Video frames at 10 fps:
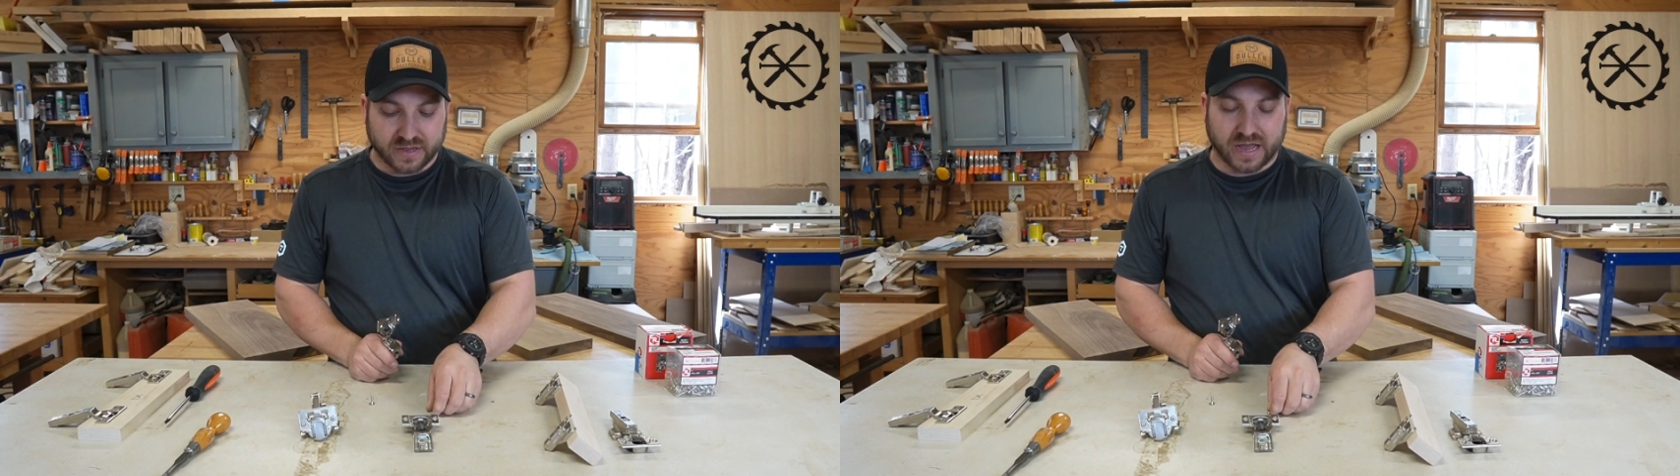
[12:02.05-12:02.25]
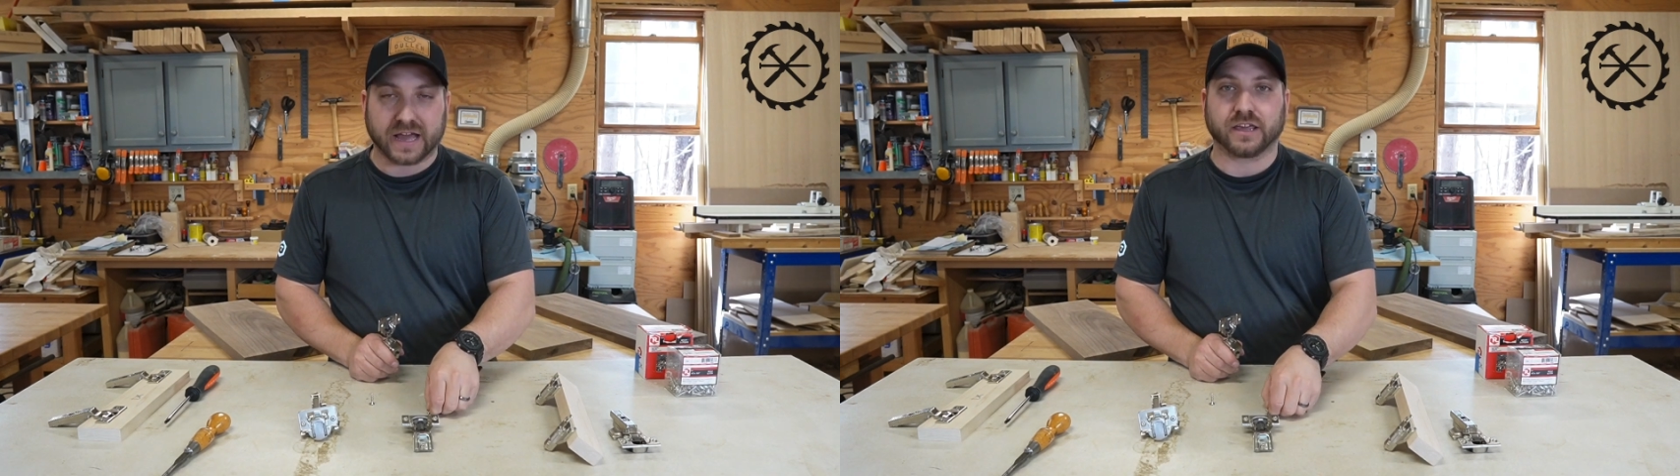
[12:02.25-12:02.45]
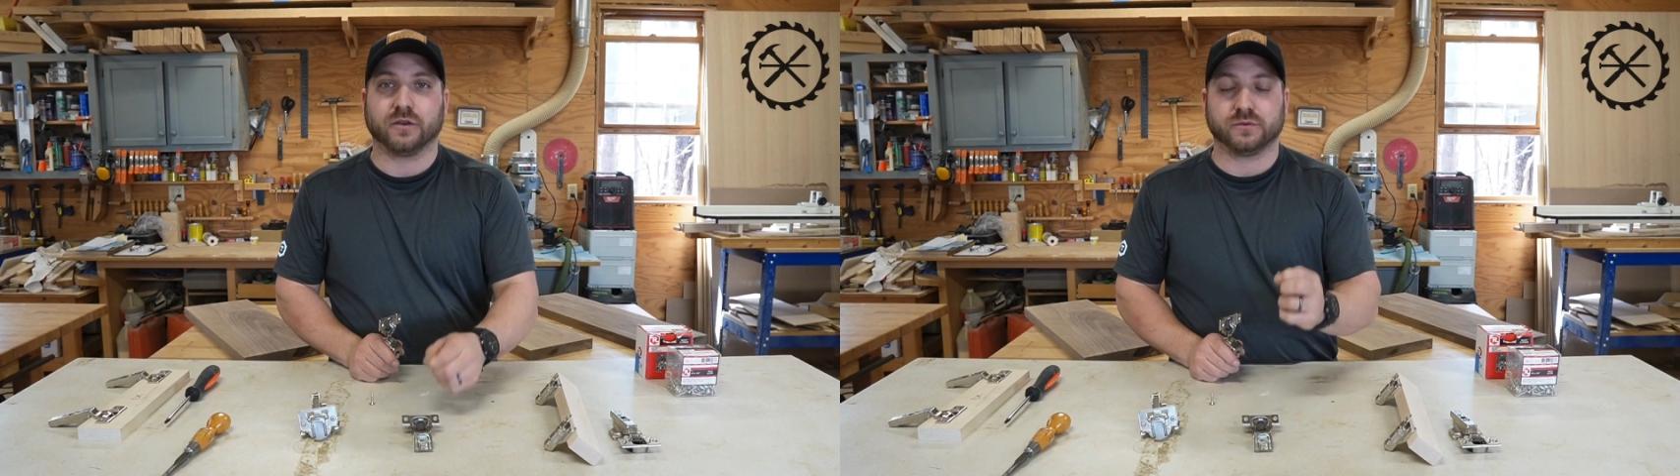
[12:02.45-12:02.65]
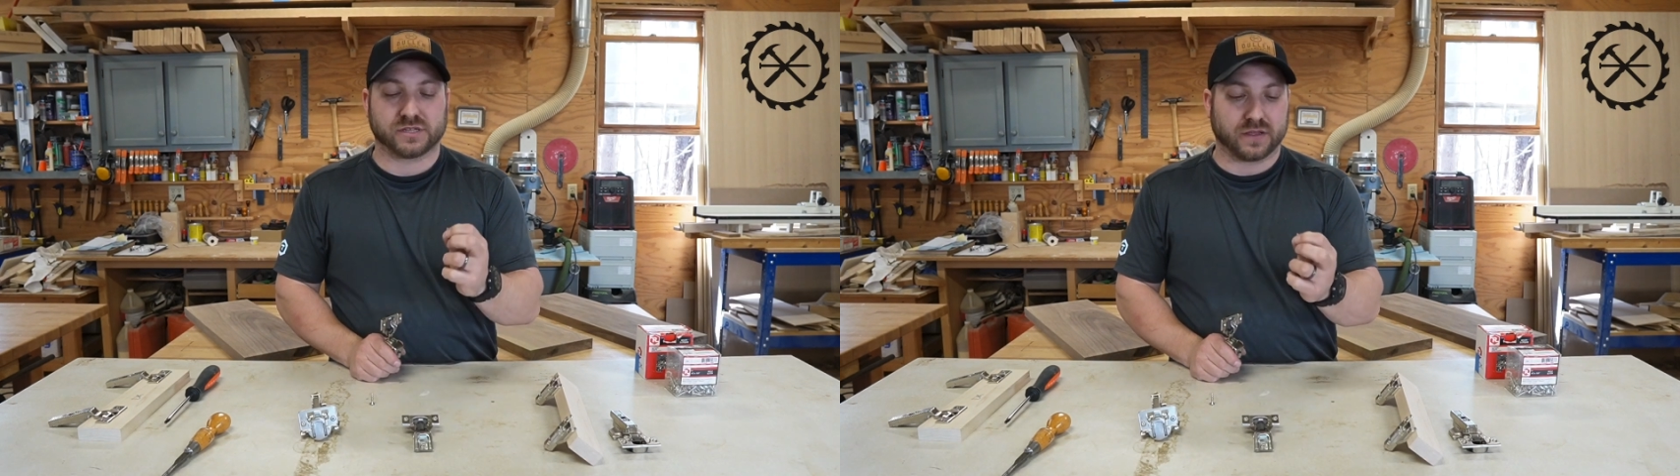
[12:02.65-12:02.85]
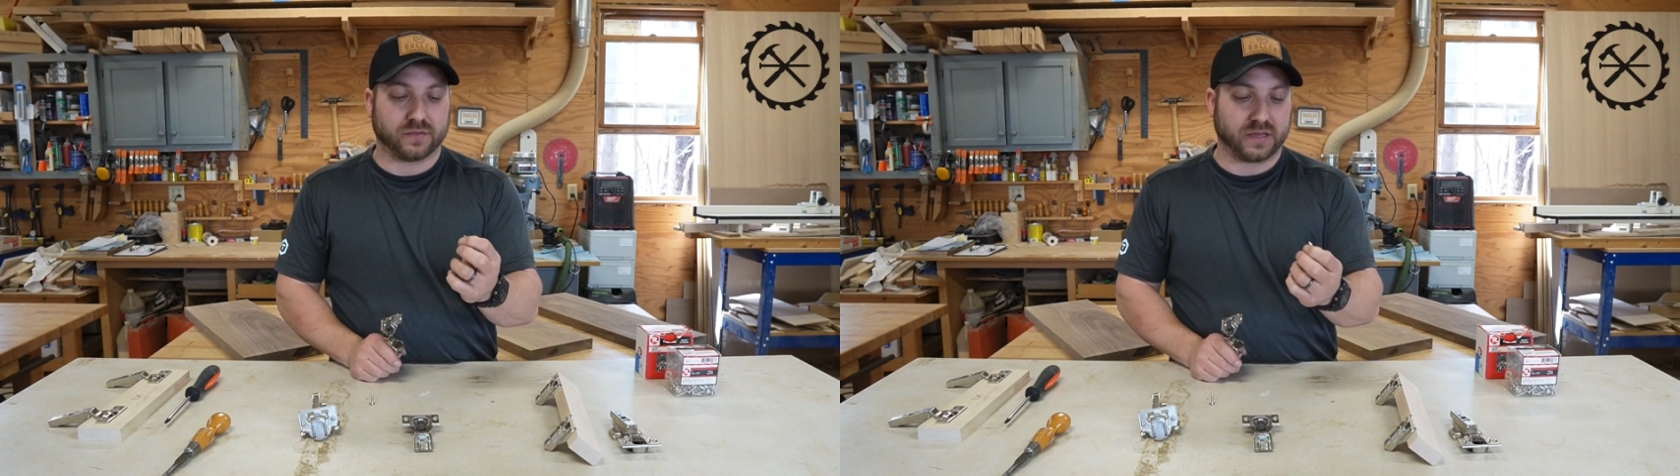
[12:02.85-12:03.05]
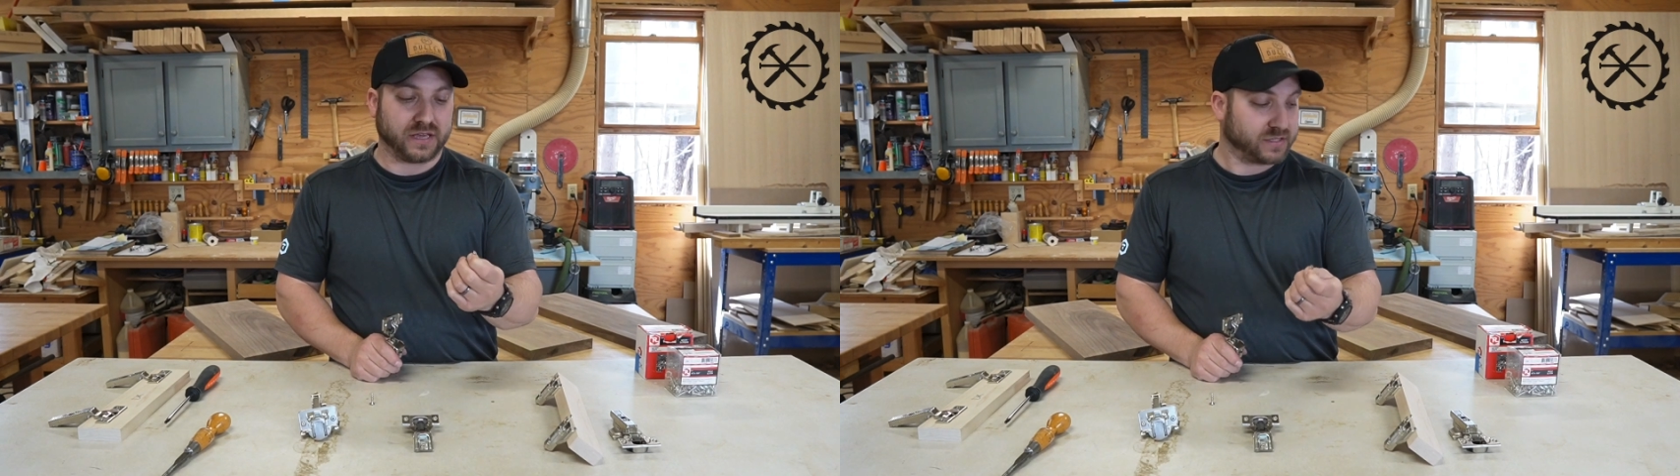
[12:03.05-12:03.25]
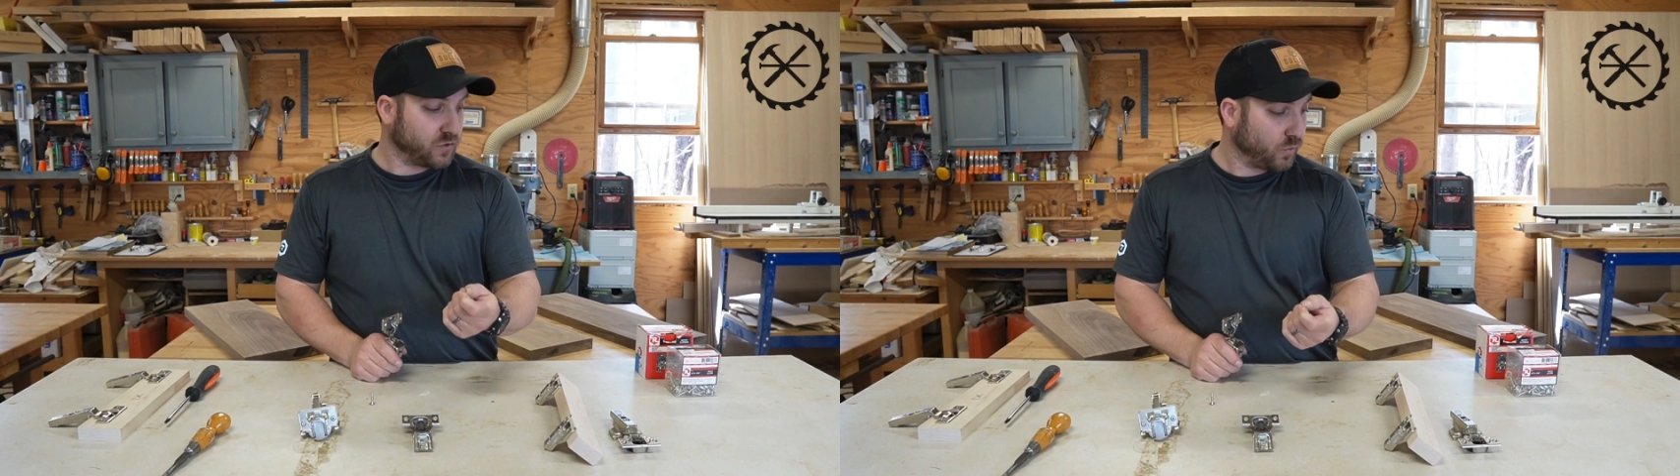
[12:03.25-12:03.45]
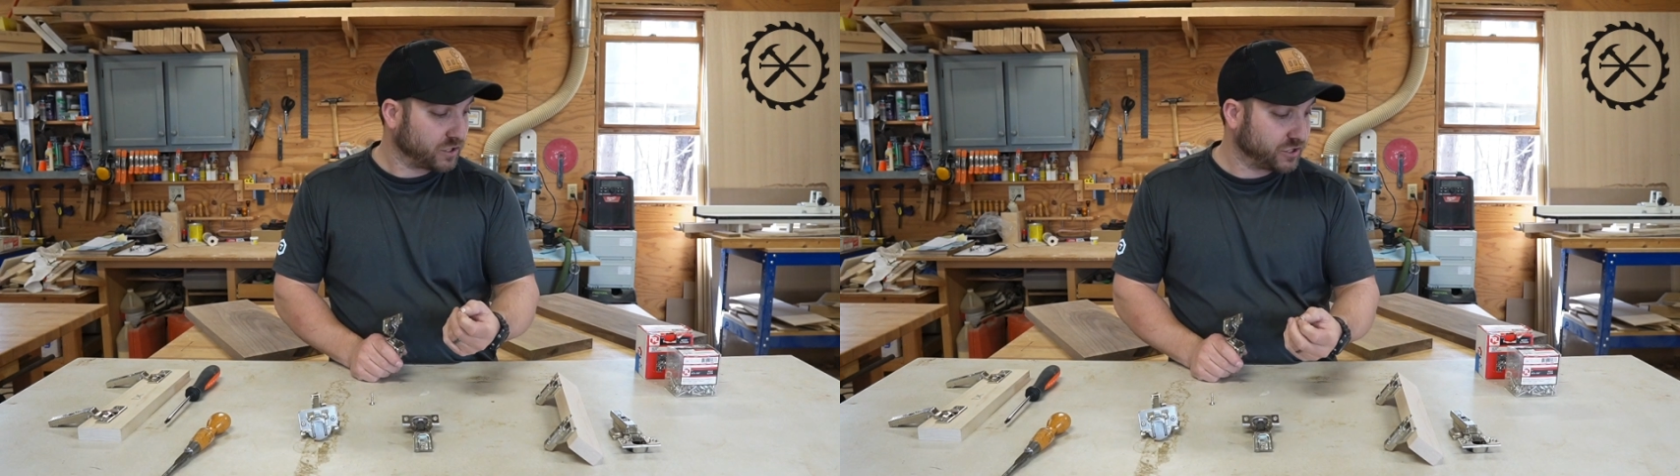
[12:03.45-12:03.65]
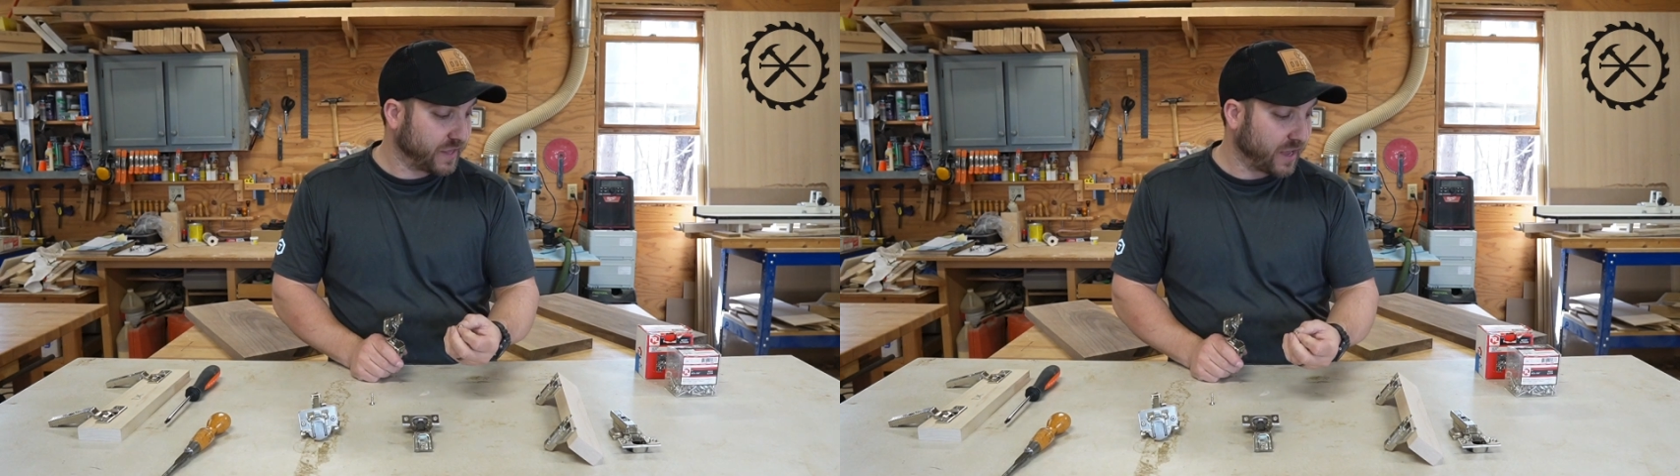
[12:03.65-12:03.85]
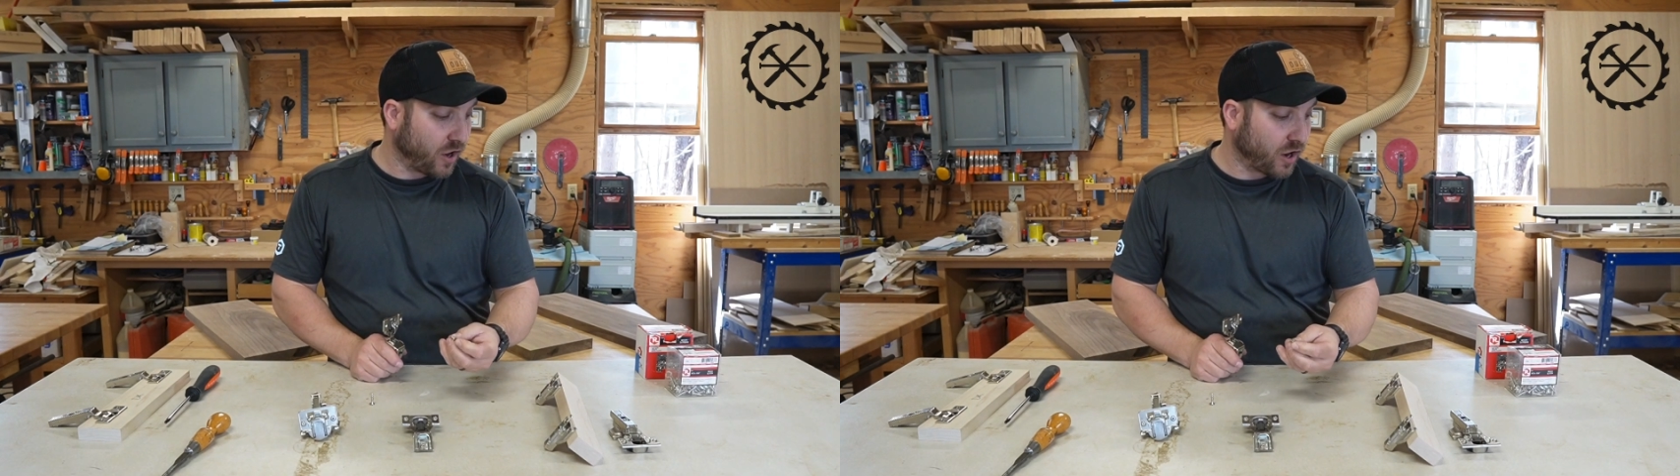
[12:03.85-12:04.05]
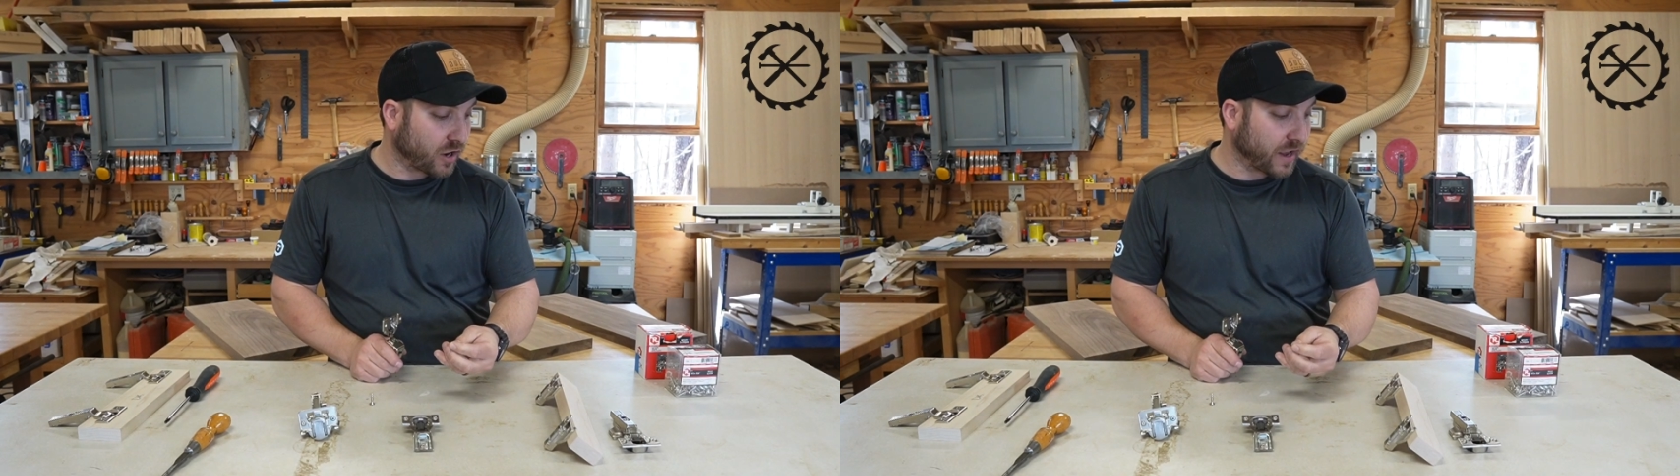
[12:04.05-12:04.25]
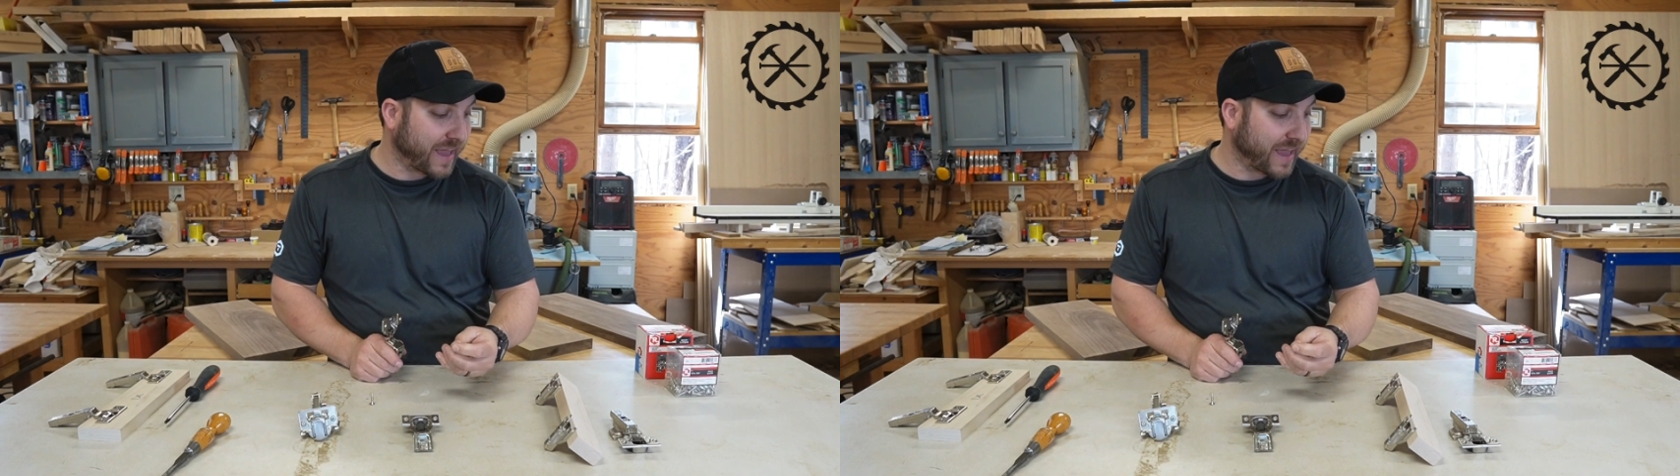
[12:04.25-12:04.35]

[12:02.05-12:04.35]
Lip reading: I use these, which they are